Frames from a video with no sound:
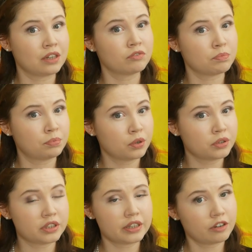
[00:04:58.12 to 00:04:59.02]
being
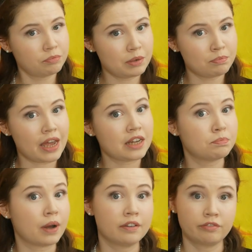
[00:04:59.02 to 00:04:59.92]
reported to have been
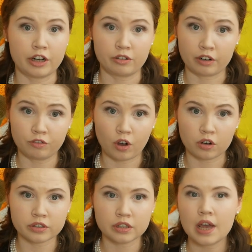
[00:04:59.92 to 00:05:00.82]
made by Frederick
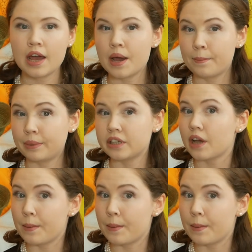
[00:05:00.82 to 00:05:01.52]
Fox, but